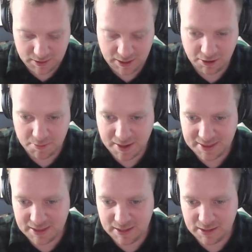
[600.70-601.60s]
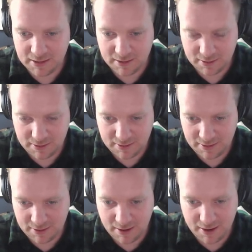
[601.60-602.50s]
increment the
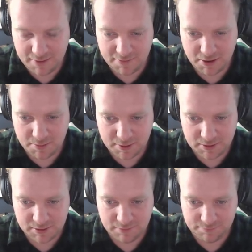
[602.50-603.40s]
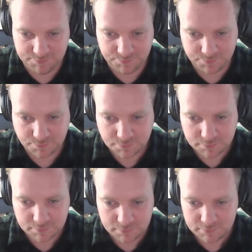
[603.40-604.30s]
I variables.
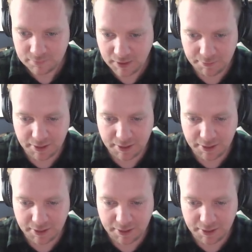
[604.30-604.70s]
There we